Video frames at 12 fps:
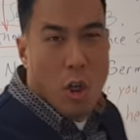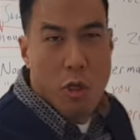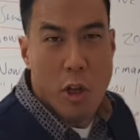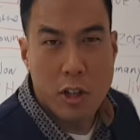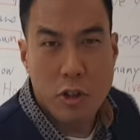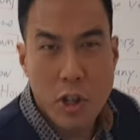
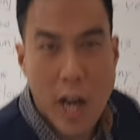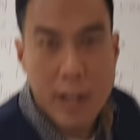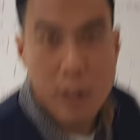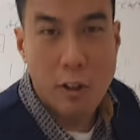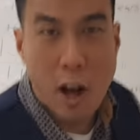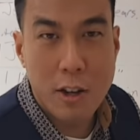the
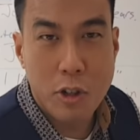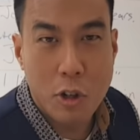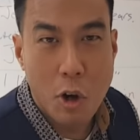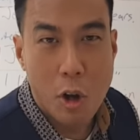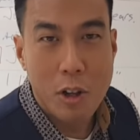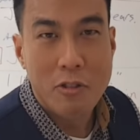
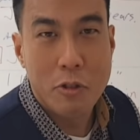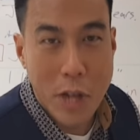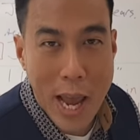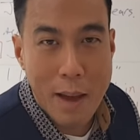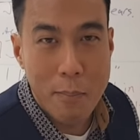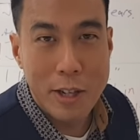Psychological
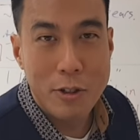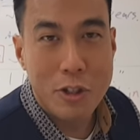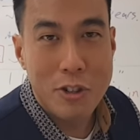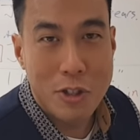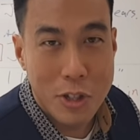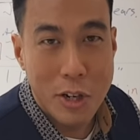
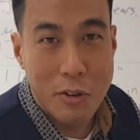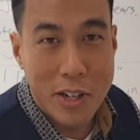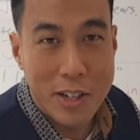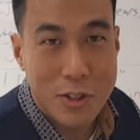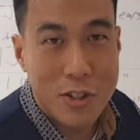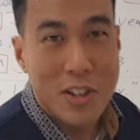Damage
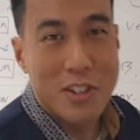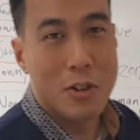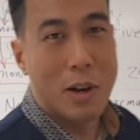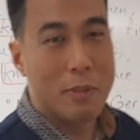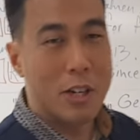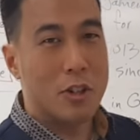Series. So
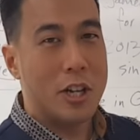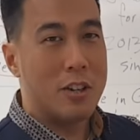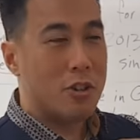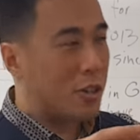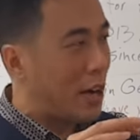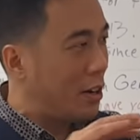I'm going to change
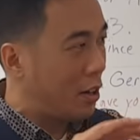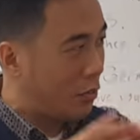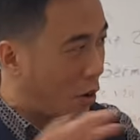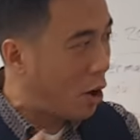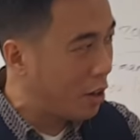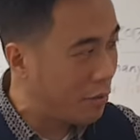the title of
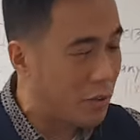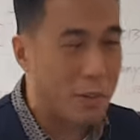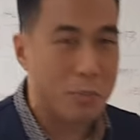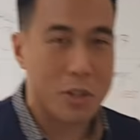all of them.